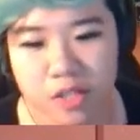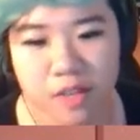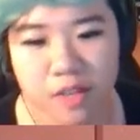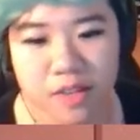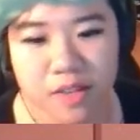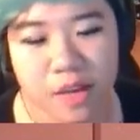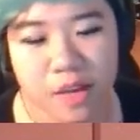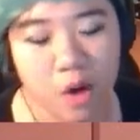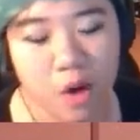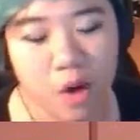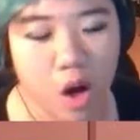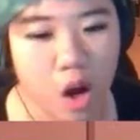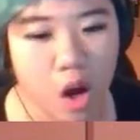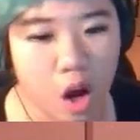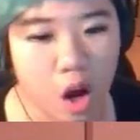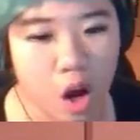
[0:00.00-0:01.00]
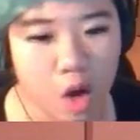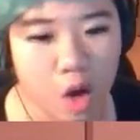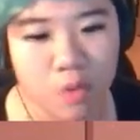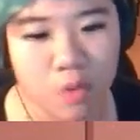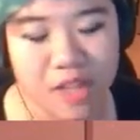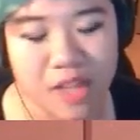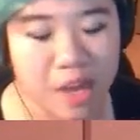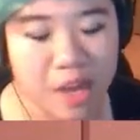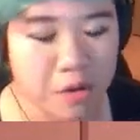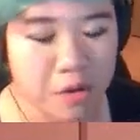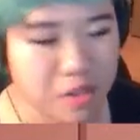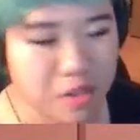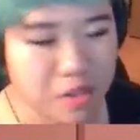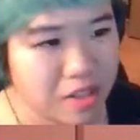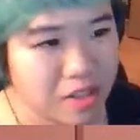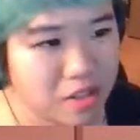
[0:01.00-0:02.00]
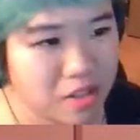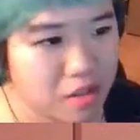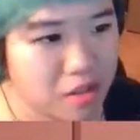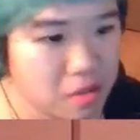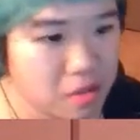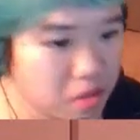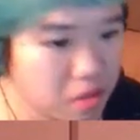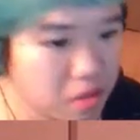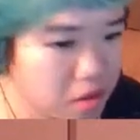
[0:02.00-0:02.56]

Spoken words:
even their own error, that is.